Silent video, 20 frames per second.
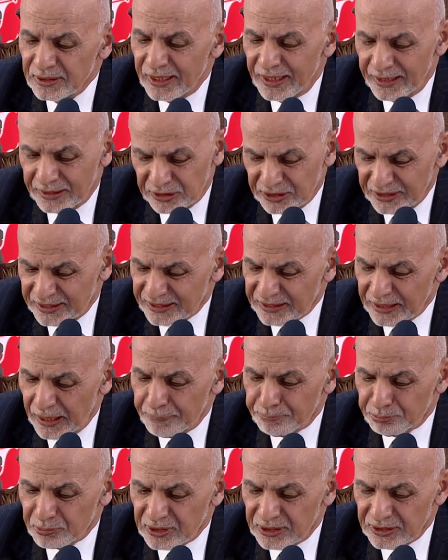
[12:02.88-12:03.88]
and
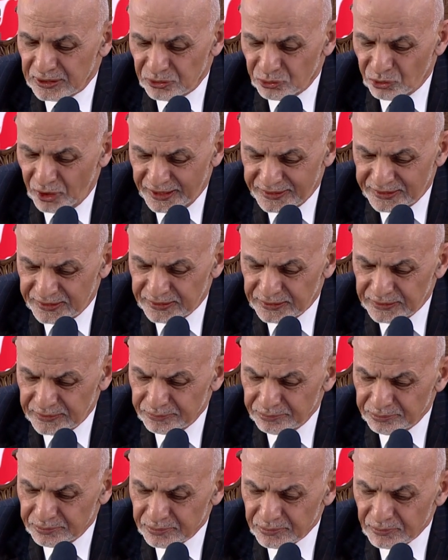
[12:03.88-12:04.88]
disrupt trust.
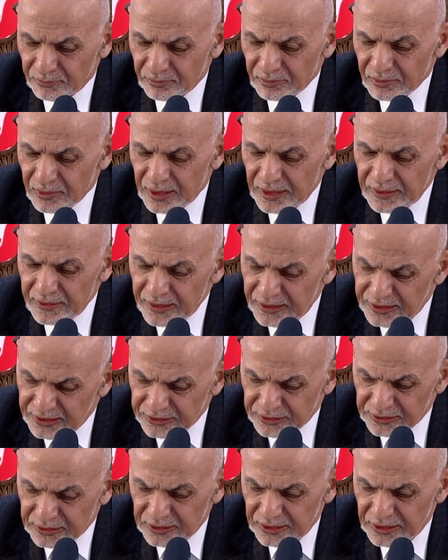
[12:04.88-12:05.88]
Third,
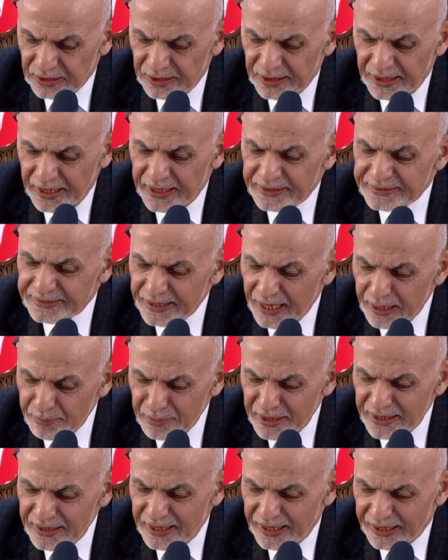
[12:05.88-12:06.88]

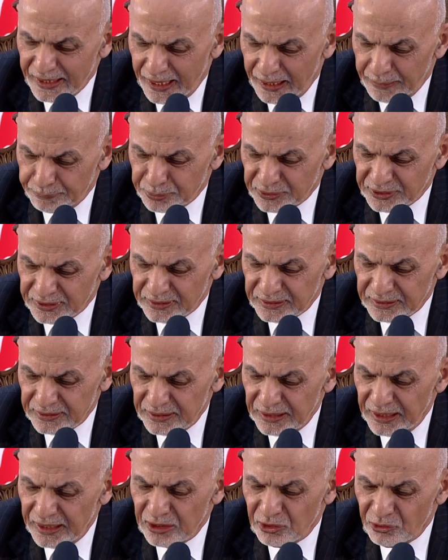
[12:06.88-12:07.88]
examine the gaps
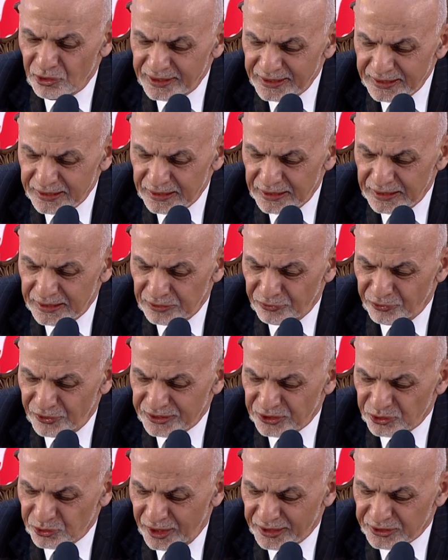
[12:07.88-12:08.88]
in critical
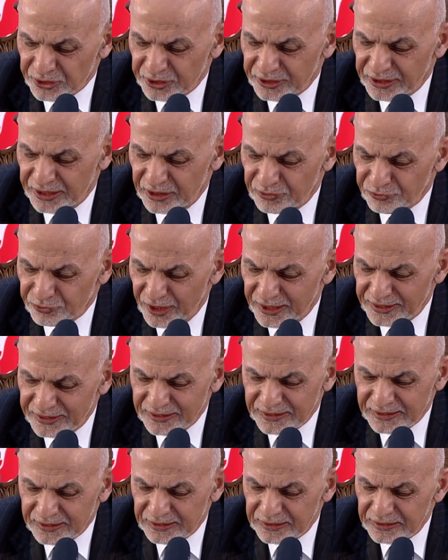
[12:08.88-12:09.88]
infrastructure in
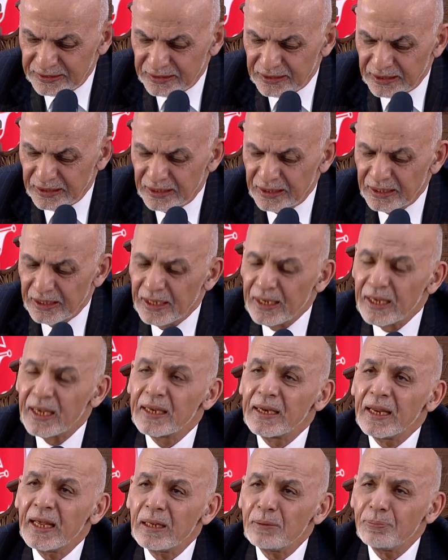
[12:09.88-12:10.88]
Afghanistan and
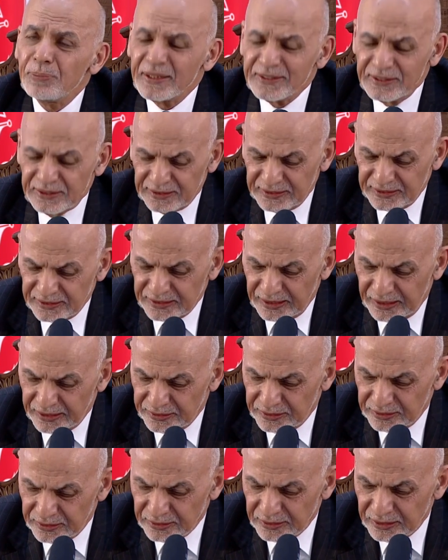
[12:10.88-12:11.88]
help us design
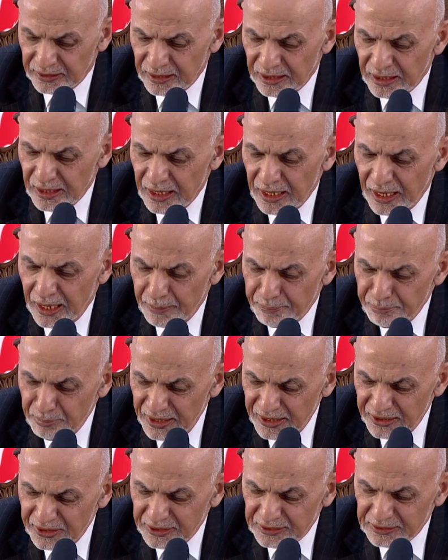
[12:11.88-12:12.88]
a
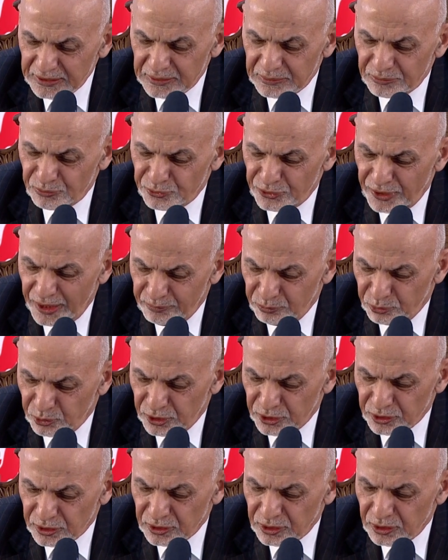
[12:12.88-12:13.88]
medium-term
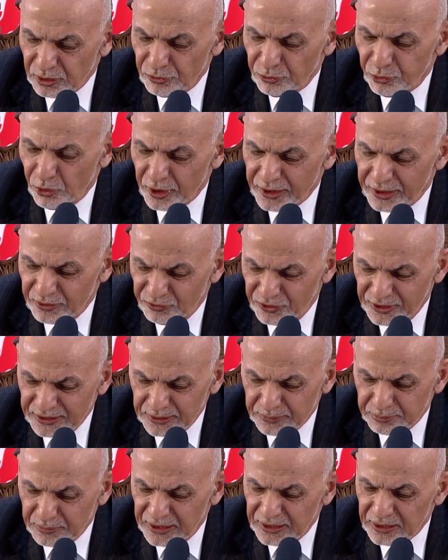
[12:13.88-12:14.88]
framework for
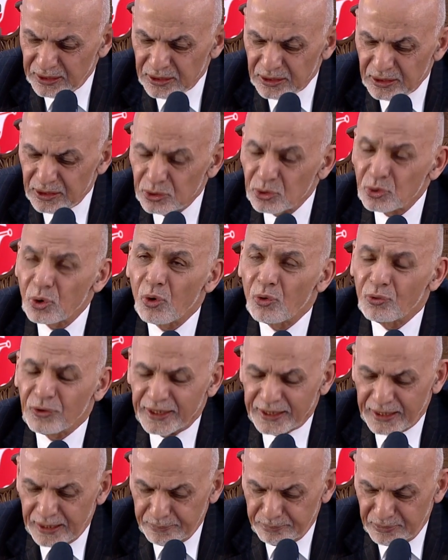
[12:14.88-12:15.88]
investment to
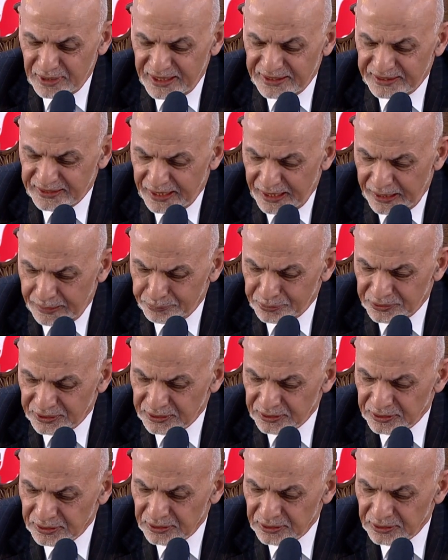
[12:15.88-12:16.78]
overcome these gaps.